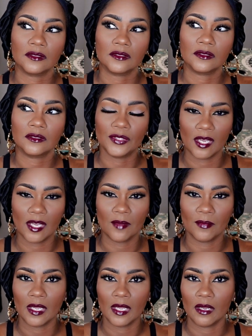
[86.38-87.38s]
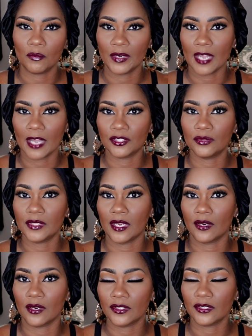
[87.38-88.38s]
to them when I do
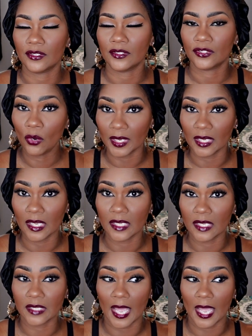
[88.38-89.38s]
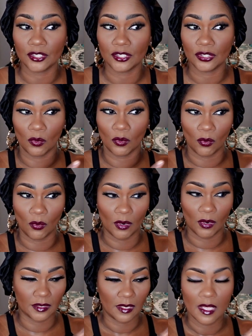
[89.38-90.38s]
their sew-ins, I do on
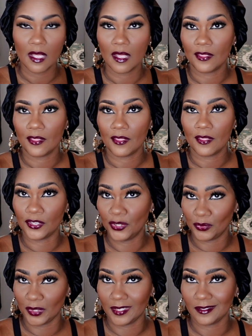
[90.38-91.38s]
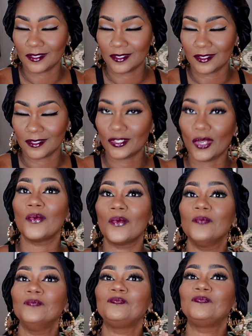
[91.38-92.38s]
the unit. So
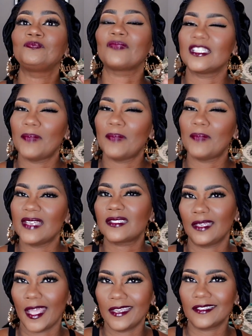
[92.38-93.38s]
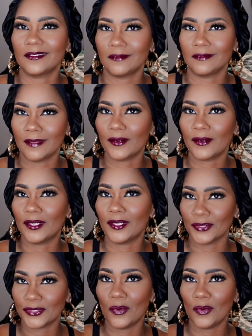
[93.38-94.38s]
it's basically like they're getting a
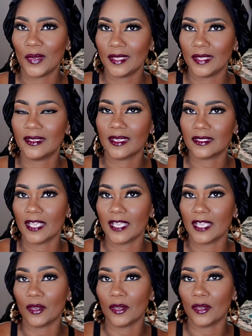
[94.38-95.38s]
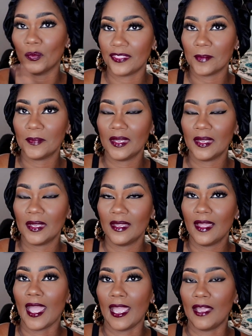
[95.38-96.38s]
sew-in that they can take with them.
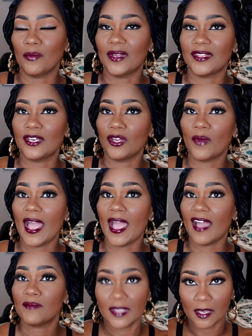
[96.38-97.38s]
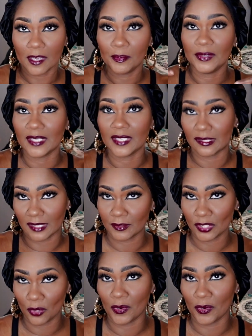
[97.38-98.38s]
And when they don't have me, they can put that same
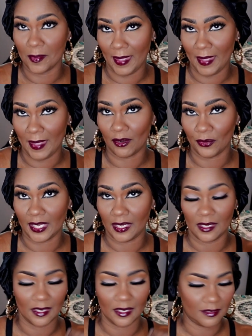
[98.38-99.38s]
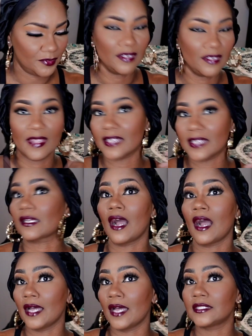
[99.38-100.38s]
sew-in back on their head. That's the
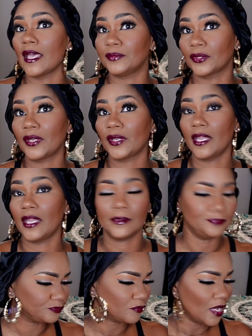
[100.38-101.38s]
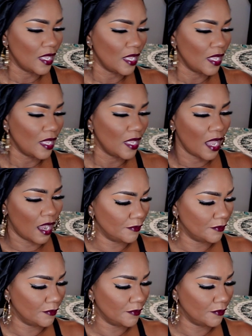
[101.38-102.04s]
concept, okay? Um,